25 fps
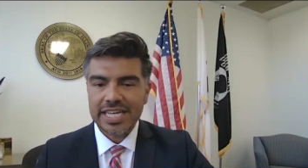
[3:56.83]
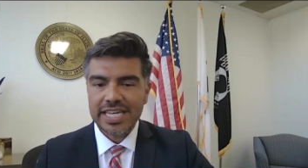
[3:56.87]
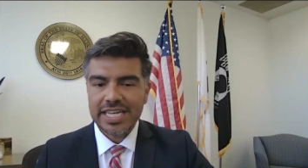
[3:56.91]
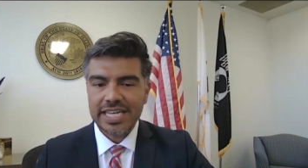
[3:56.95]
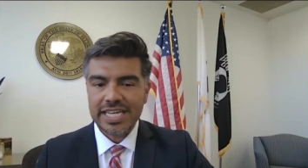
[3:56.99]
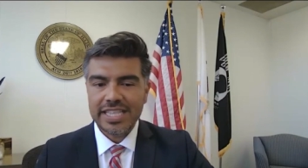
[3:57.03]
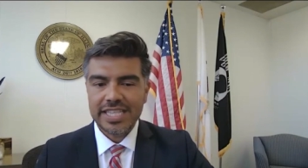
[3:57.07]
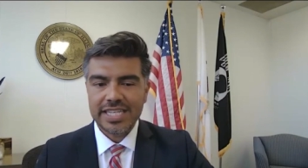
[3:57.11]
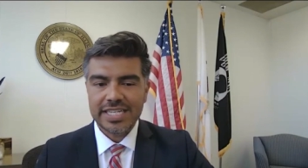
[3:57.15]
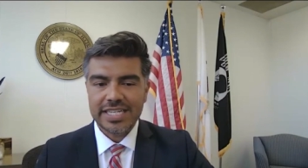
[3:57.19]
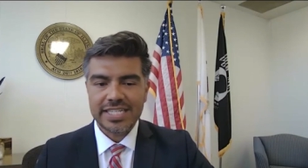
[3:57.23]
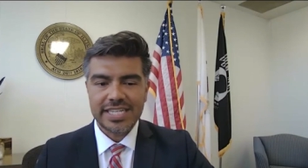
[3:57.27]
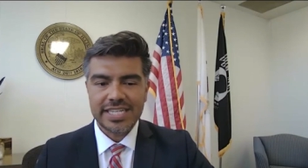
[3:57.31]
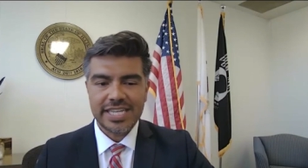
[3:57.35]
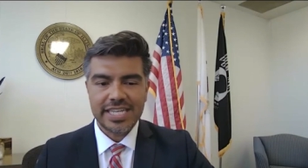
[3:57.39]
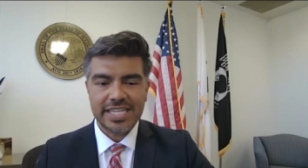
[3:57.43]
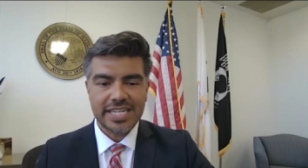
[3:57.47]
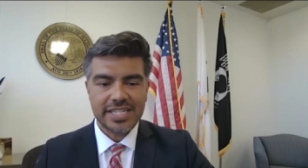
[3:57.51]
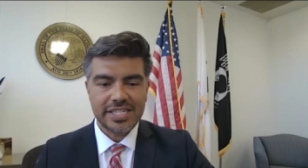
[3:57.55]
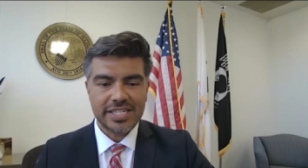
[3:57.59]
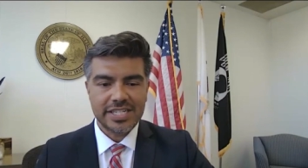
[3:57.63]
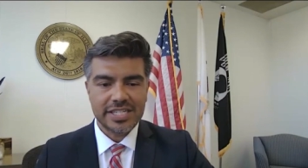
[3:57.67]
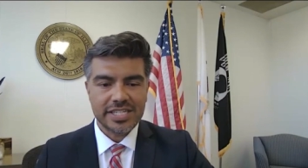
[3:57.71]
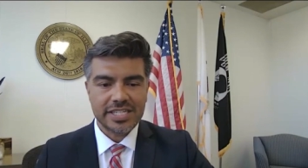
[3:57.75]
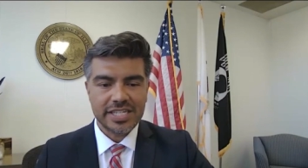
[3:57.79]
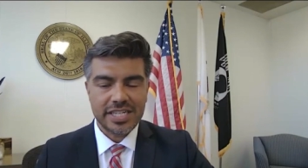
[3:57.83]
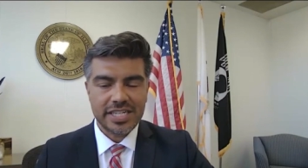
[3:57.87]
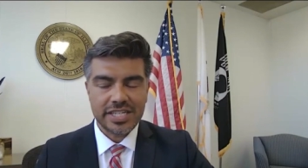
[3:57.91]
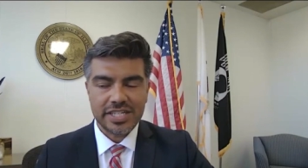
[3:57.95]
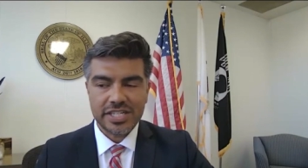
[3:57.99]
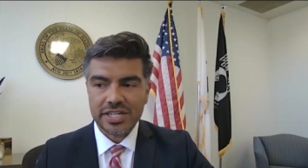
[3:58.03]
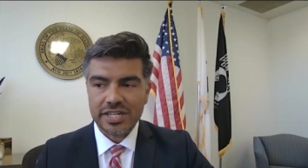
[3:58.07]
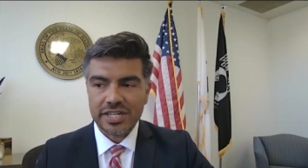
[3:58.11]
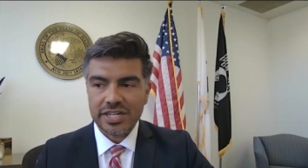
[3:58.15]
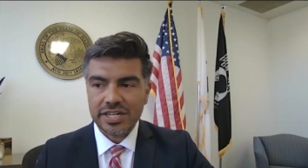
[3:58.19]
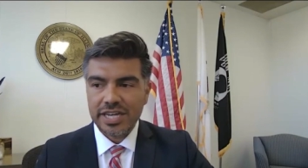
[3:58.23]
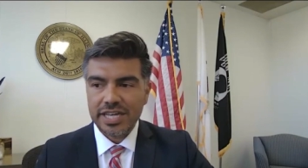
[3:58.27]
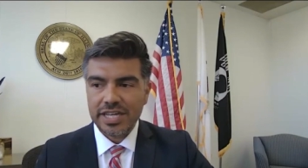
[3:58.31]
in the state
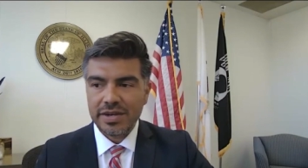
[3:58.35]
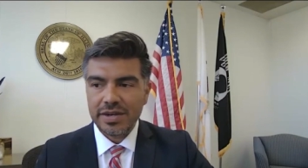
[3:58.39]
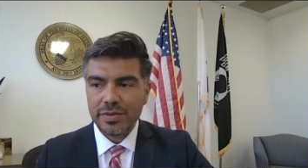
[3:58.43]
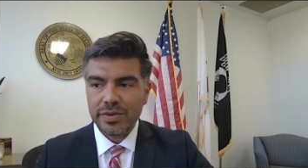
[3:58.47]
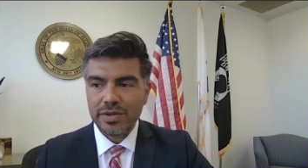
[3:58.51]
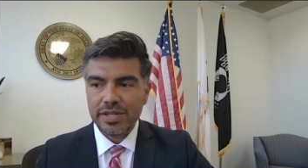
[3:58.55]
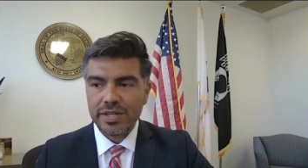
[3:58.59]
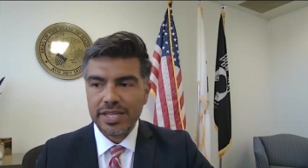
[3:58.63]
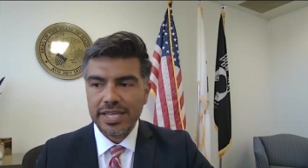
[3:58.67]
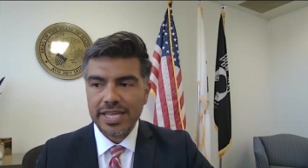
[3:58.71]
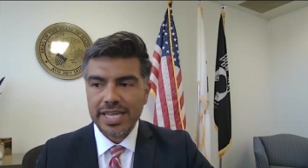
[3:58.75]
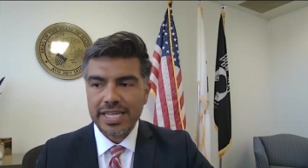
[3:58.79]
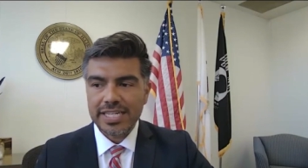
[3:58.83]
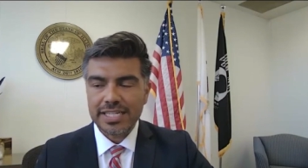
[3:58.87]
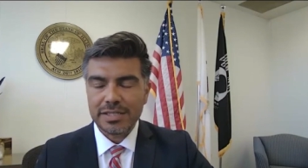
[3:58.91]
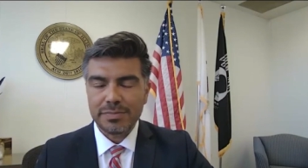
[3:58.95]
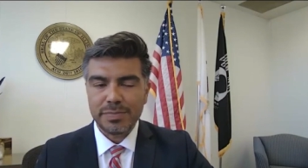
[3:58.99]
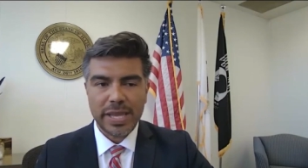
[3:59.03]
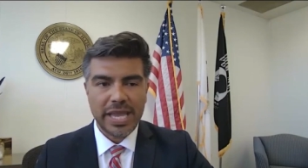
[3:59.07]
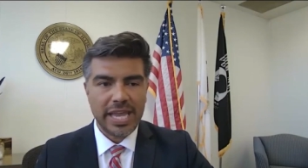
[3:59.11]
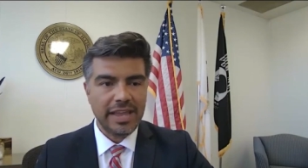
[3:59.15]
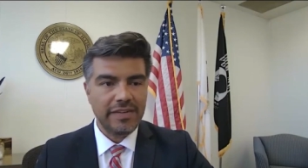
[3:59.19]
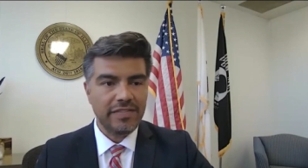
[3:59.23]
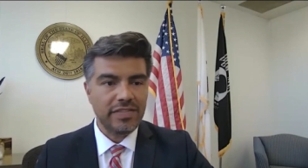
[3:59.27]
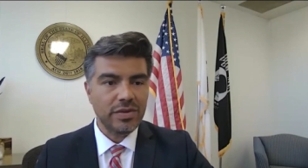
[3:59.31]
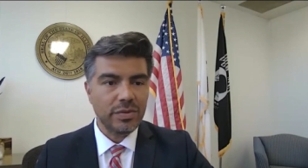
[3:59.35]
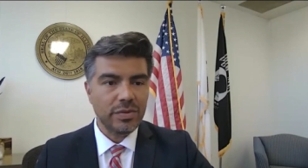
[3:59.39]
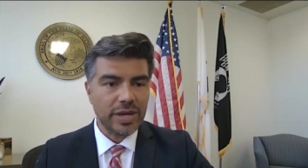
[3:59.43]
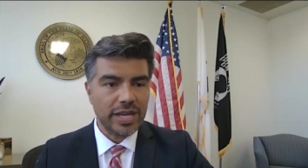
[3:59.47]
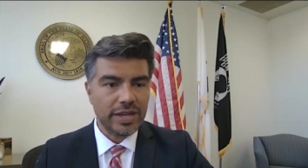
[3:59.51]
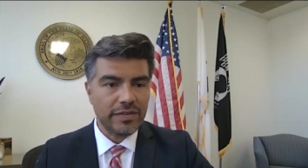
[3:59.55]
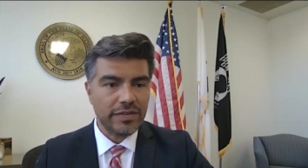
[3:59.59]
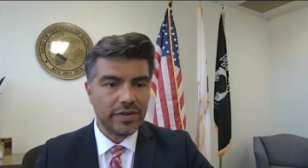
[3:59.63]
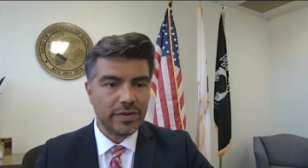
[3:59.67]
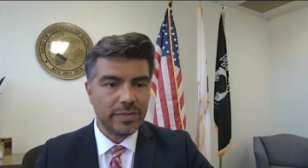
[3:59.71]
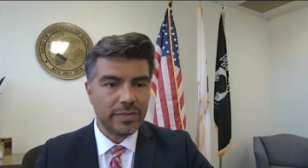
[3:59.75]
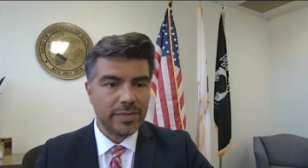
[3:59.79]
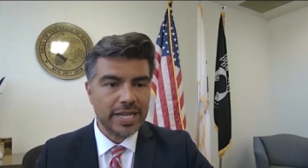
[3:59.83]
legislature, and really has paved the
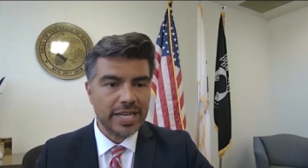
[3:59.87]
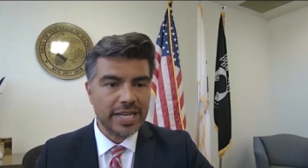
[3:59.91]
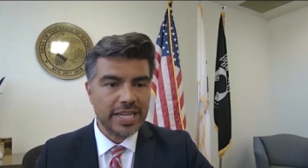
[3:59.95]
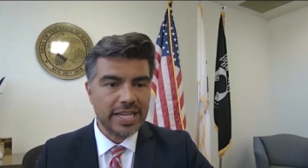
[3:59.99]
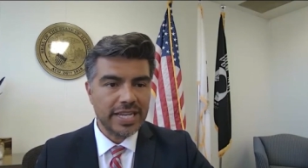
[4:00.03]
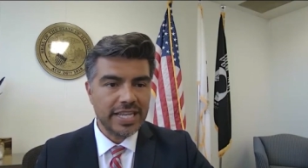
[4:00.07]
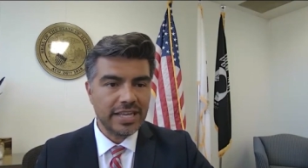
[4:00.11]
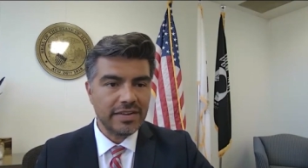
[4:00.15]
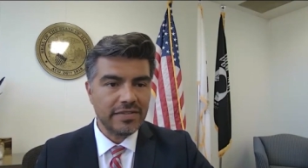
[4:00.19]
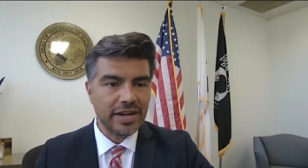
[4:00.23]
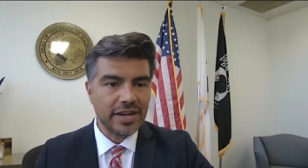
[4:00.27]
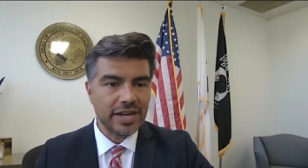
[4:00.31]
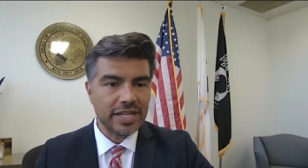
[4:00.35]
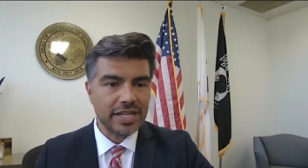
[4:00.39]
way for many of